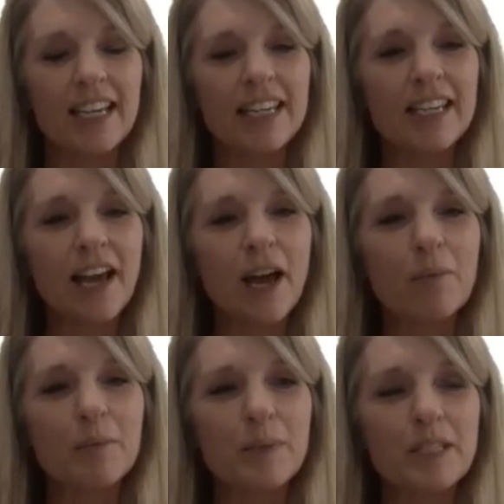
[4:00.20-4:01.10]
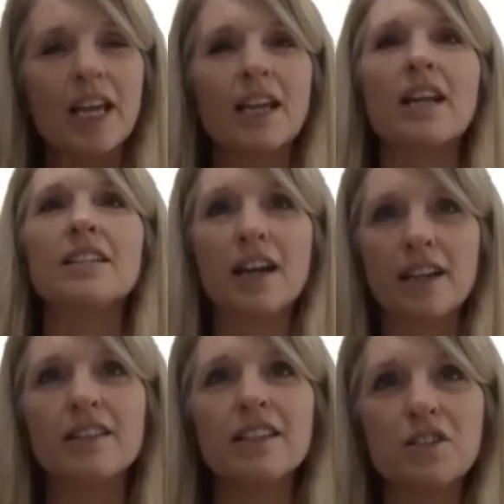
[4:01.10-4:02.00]
kept saying, Donna, I
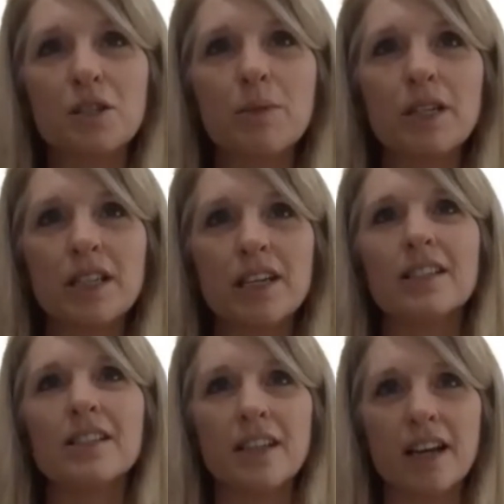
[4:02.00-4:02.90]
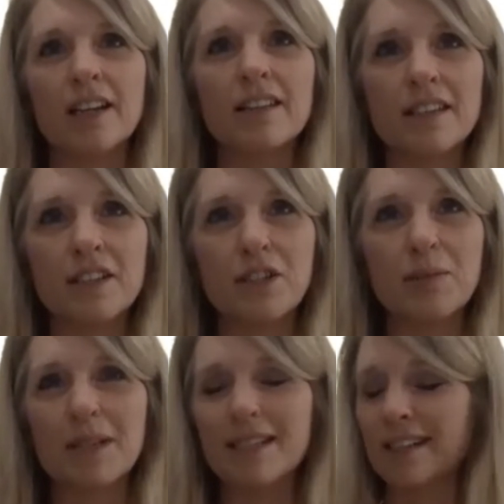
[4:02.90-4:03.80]
think you should be a dentist. Donna, I think you should be
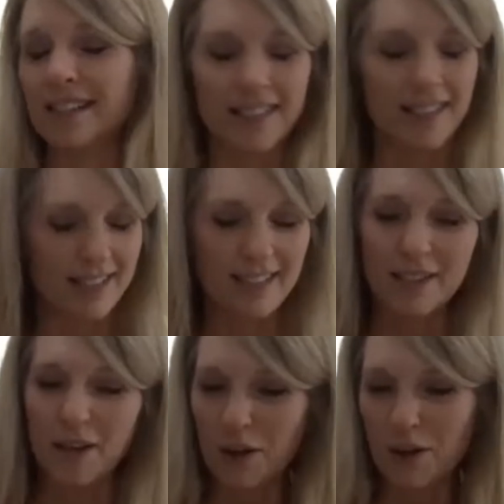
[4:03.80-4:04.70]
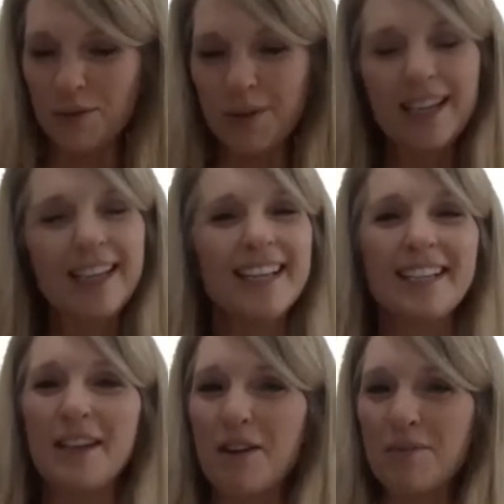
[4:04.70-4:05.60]
a dentist. And I said, no,
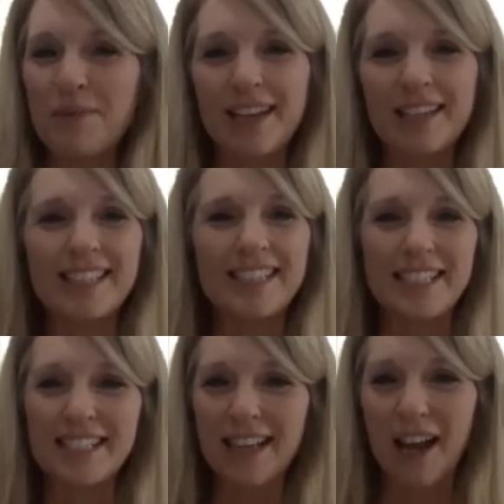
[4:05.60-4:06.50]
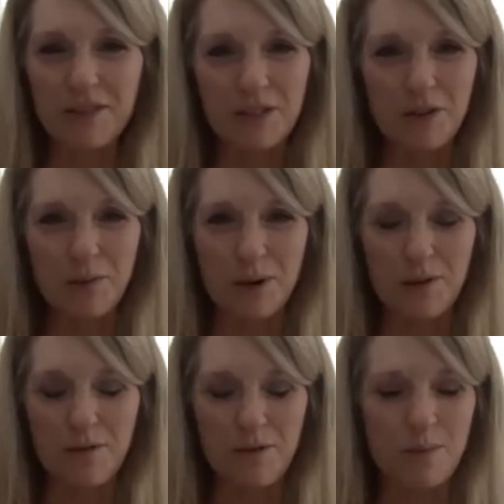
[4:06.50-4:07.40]
that is just not the career
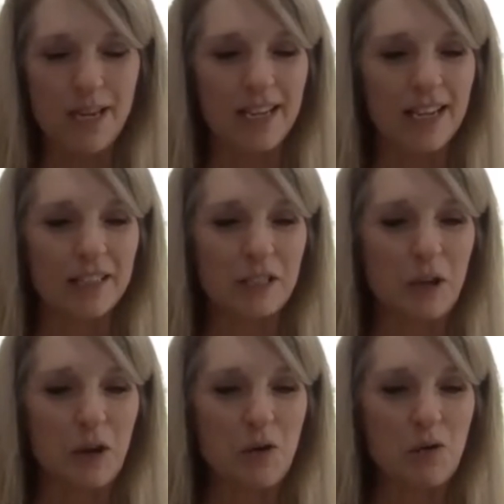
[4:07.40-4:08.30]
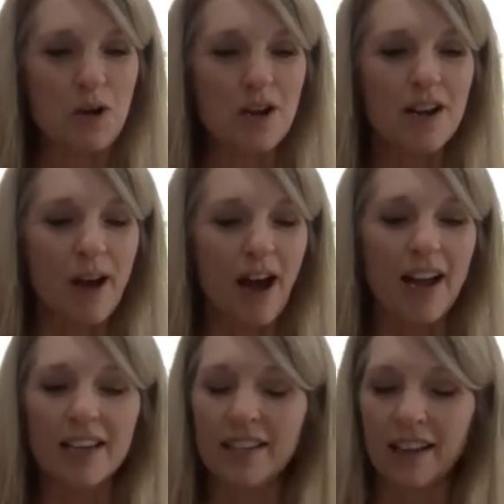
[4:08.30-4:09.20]
for me. And so
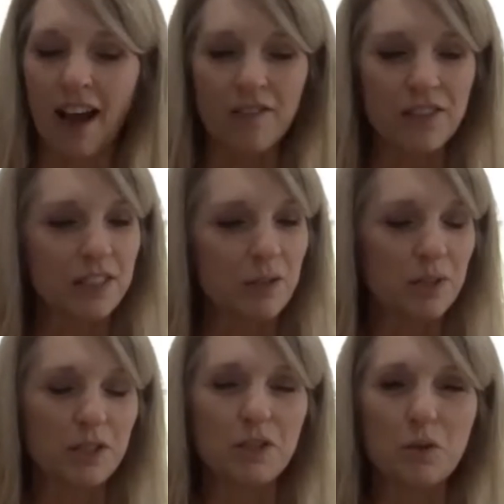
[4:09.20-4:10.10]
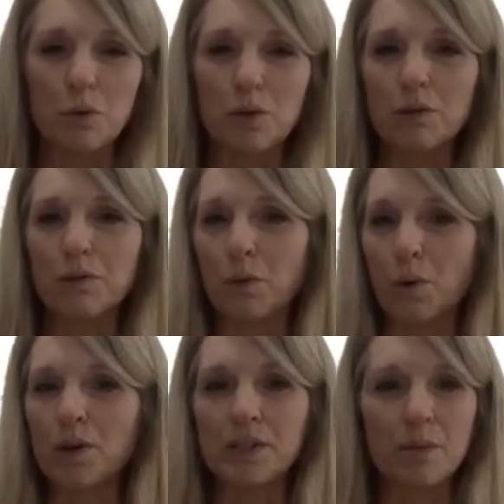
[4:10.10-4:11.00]
I obviously went to school
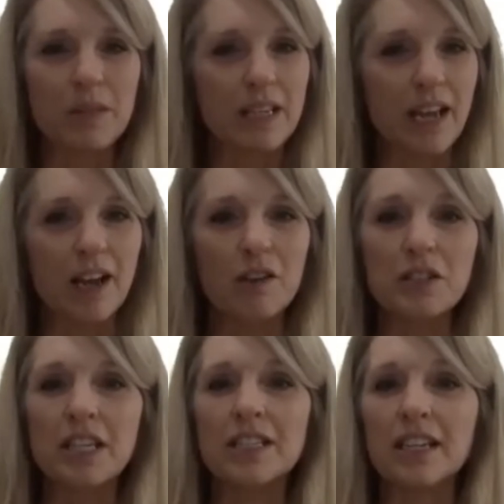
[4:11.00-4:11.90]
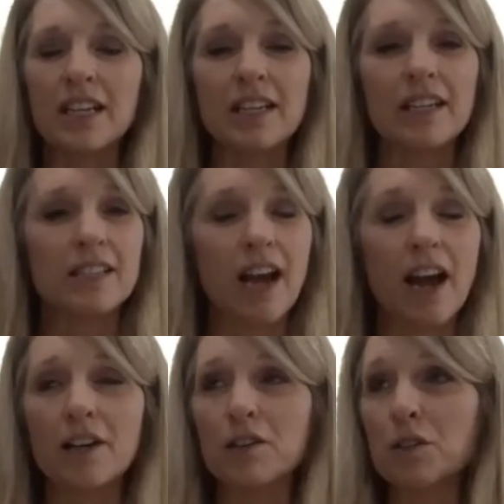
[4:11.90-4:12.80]
for something else, did an
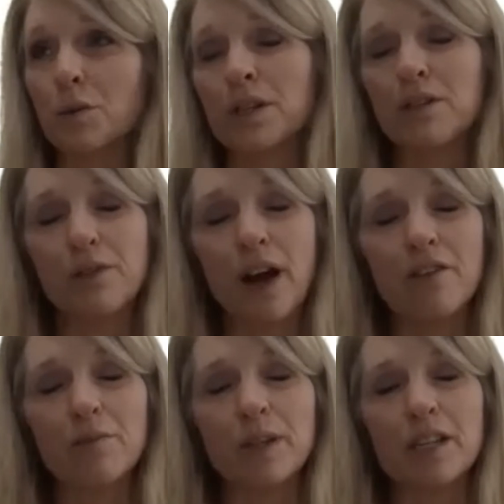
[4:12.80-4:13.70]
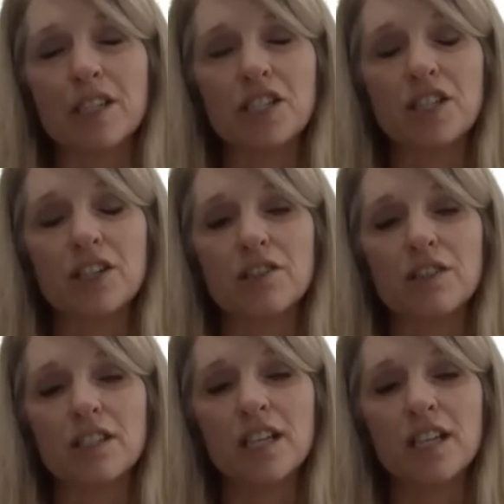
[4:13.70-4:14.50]
entire 25 plus years